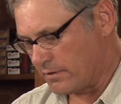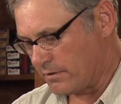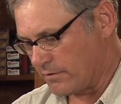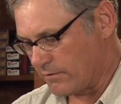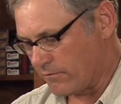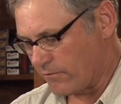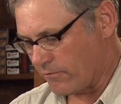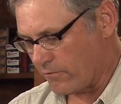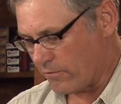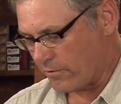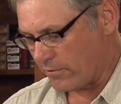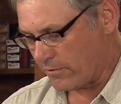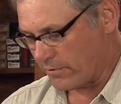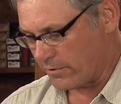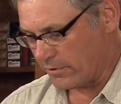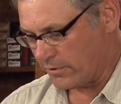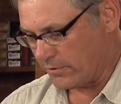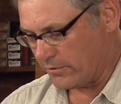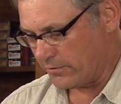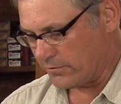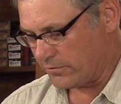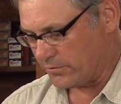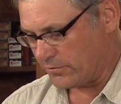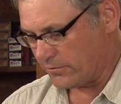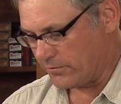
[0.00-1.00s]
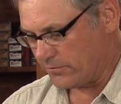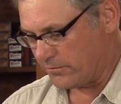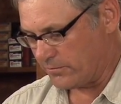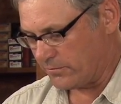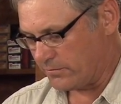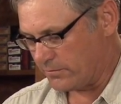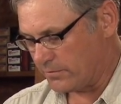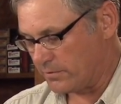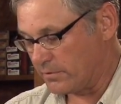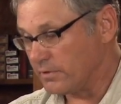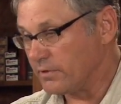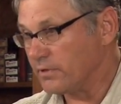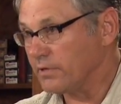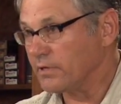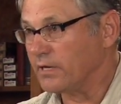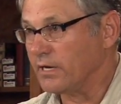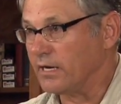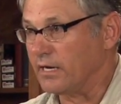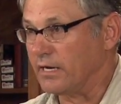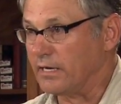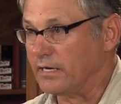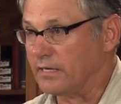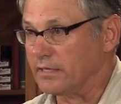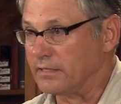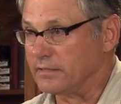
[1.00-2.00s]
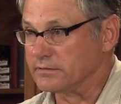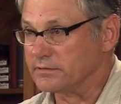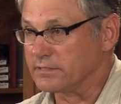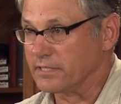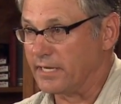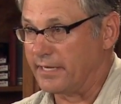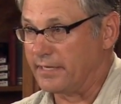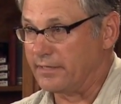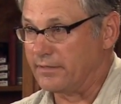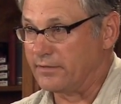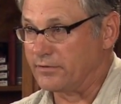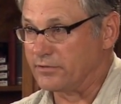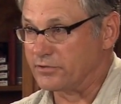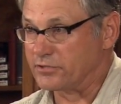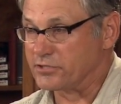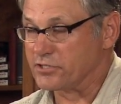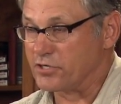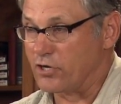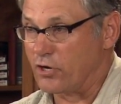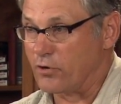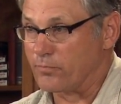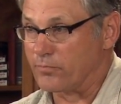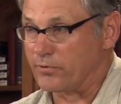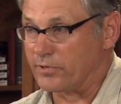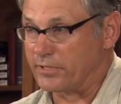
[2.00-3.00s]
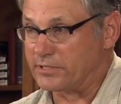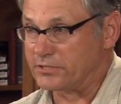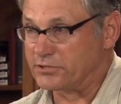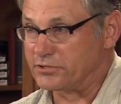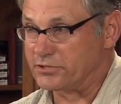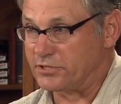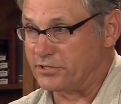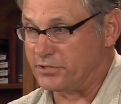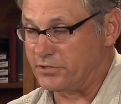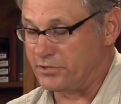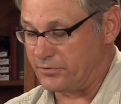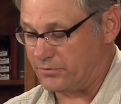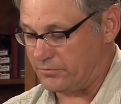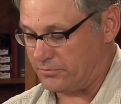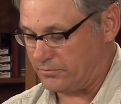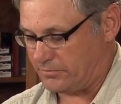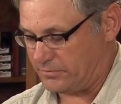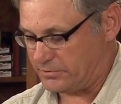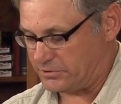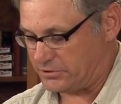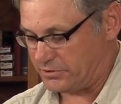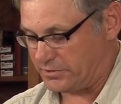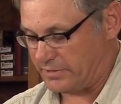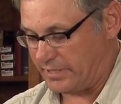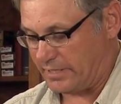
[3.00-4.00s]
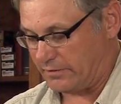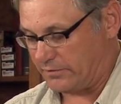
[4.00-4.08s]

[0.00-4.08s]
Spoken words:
for you to tighten your scope ring should they